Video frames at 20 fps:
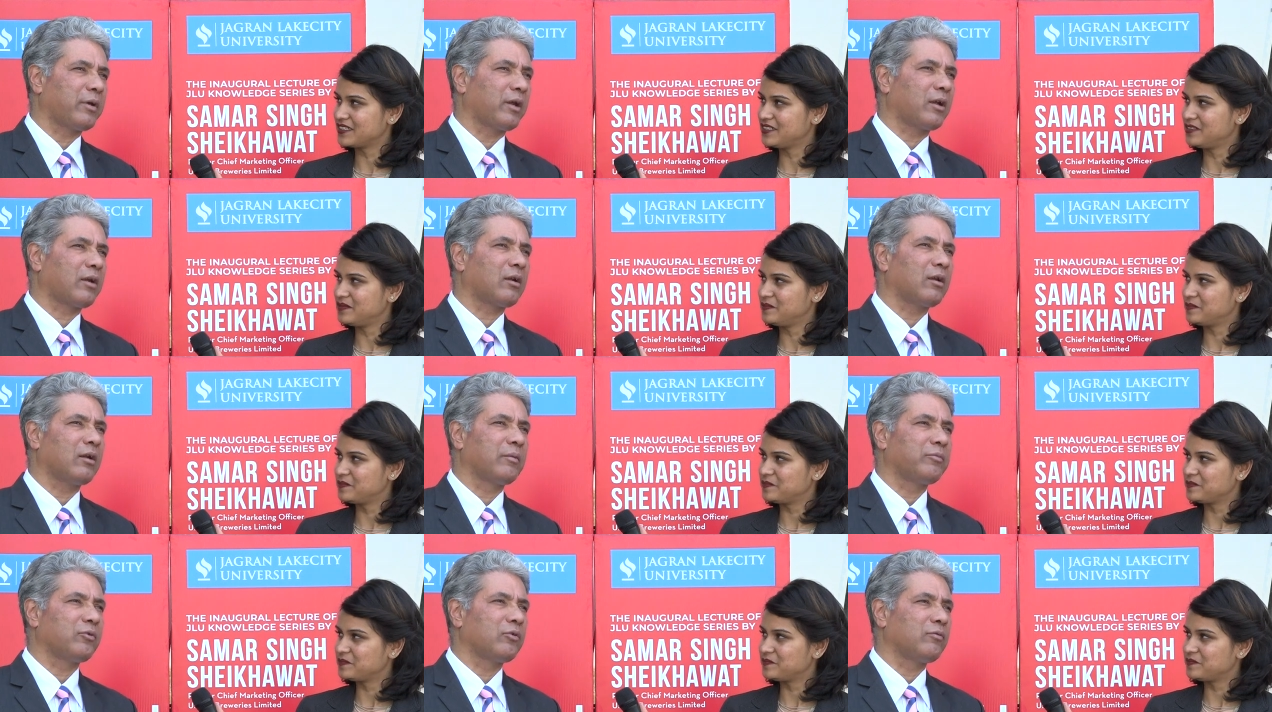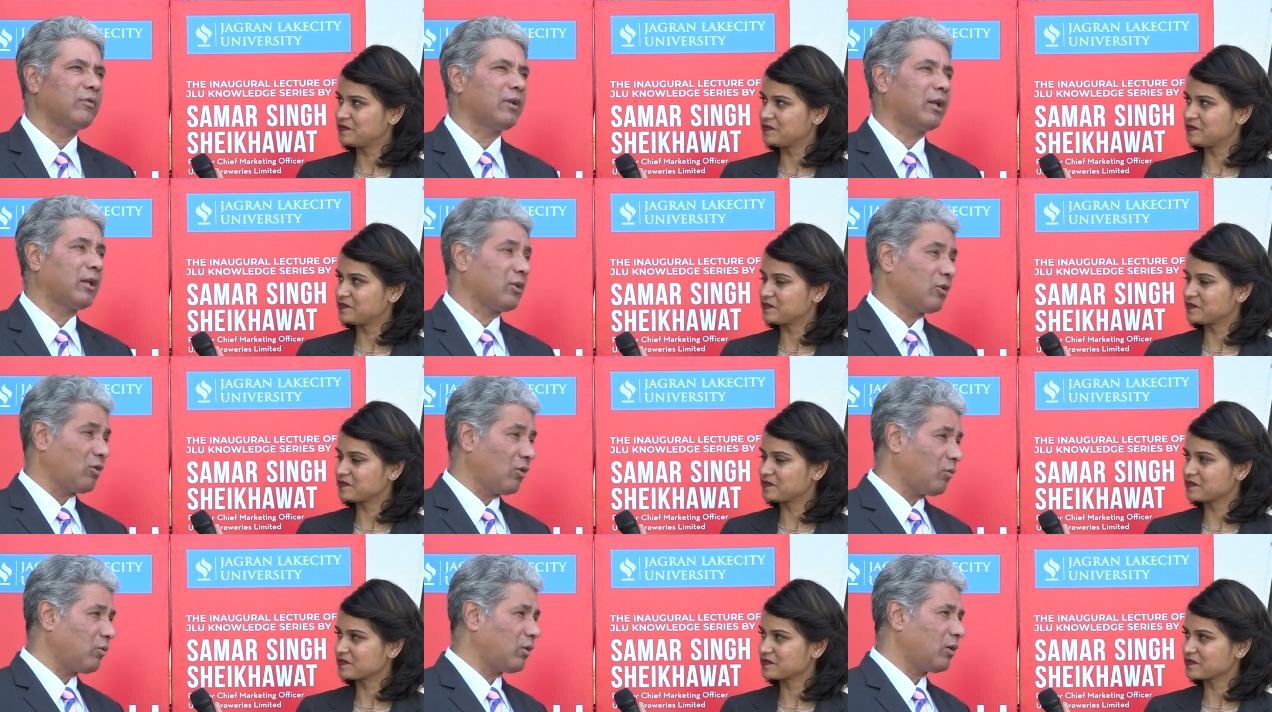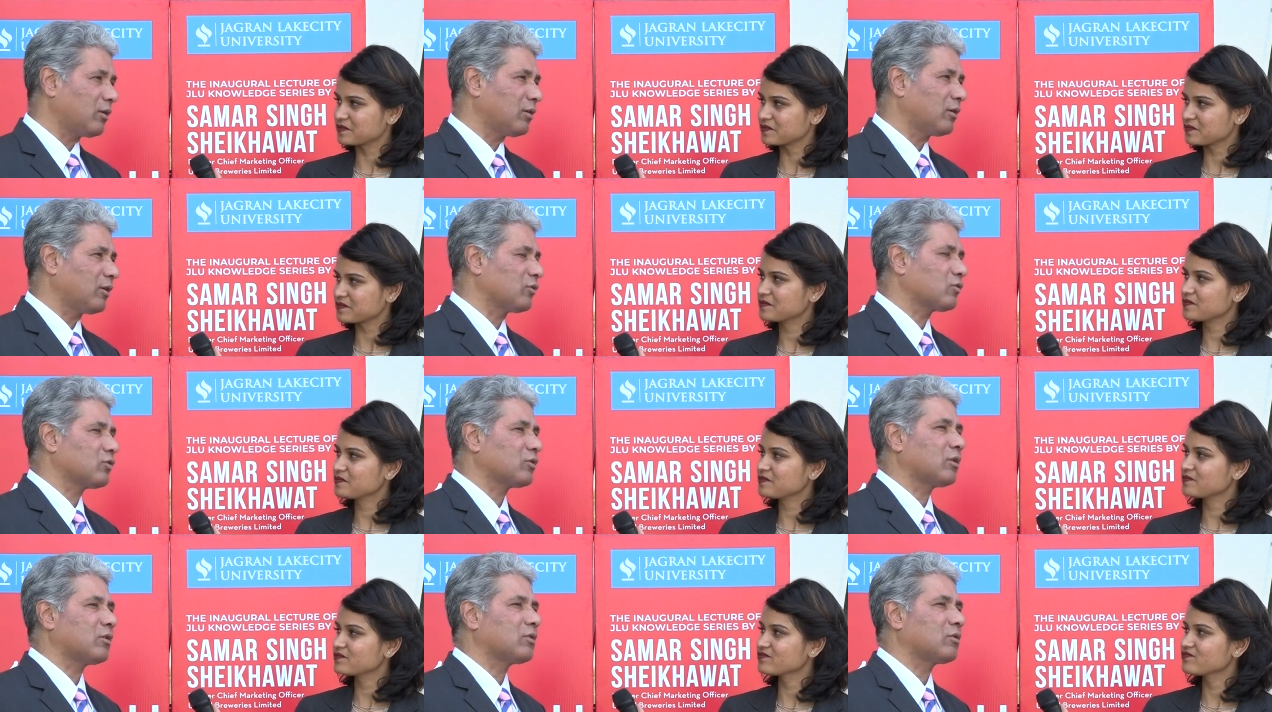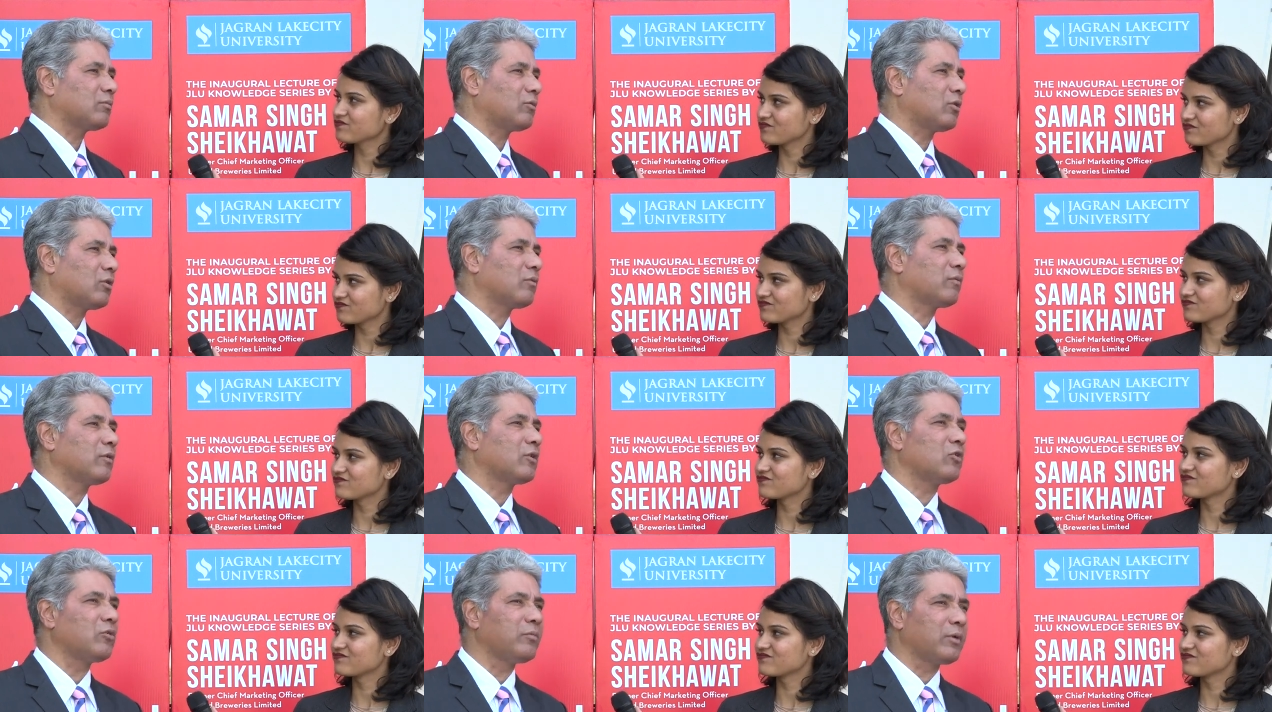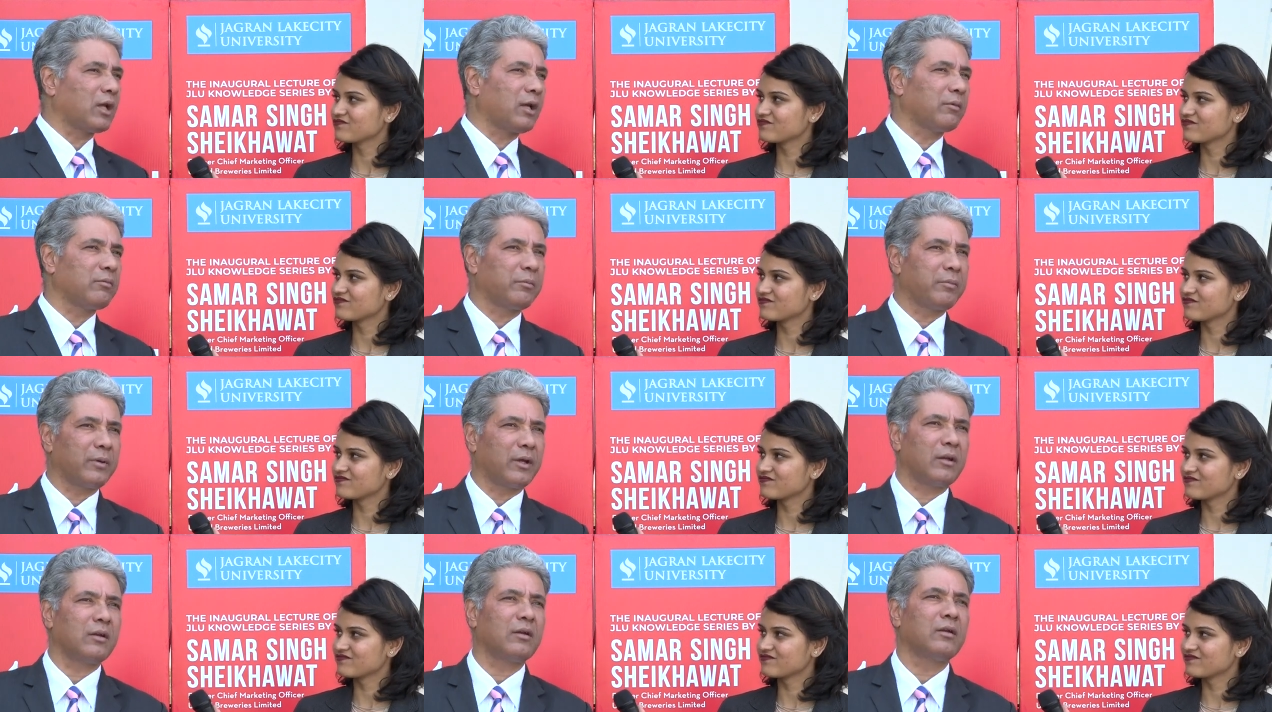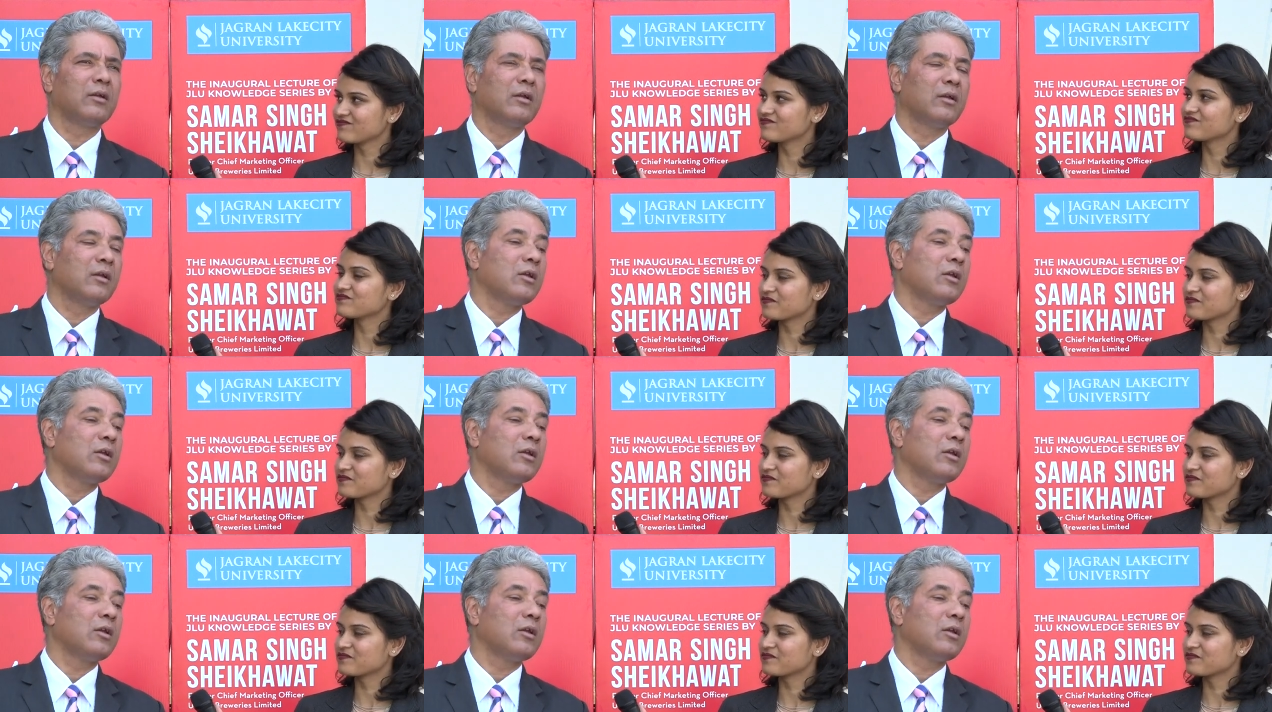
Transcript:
Speaker 1: parental approval. And you know what, Anusha, tomorrow when you become a parent,